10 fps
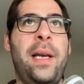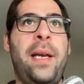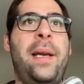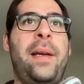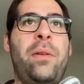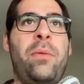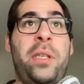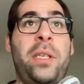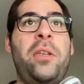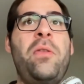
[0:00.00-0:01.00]
there
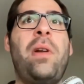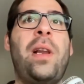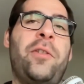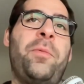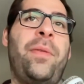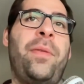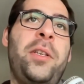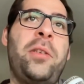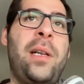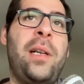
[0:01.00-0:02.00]
was this new class of
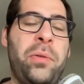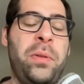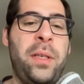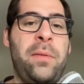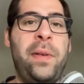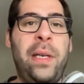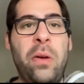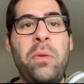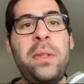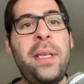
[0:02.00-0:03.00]
professionals who didn't really
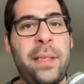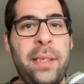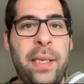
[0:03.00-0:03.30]
know data